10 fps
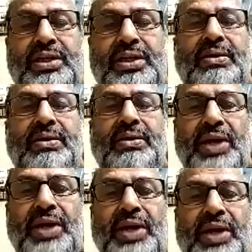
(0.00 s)

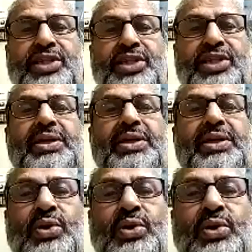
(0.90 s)
Untouchability was
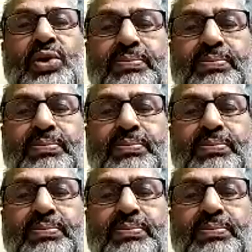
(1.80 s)
a social